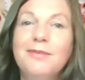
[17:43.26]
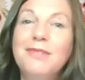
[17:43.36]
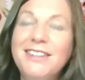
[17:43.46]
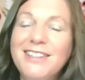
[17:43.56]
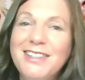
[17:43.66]

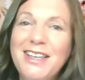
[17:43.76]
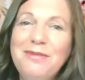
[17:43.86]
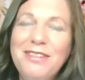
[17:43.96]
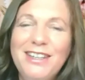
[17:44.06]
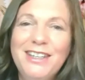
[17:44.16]
But the
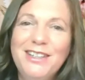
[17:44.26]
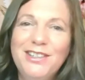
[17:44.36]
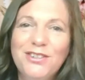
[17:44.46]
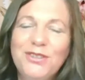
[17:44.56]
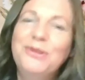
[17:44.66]
same thing
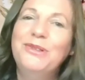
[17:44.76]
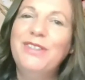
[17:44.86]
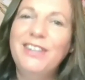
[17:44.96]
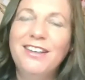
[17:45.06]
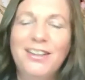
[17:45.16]
is true
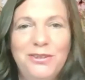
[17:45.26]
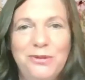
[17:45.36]
the other